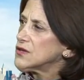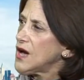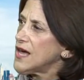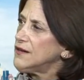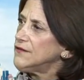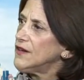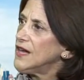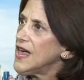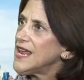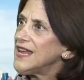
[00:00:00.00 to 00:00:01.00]
kind of
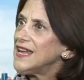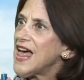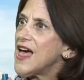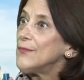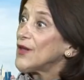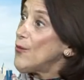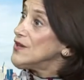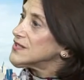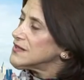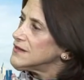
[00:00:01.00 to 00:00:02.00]

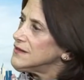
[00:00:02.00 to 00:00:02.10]
almost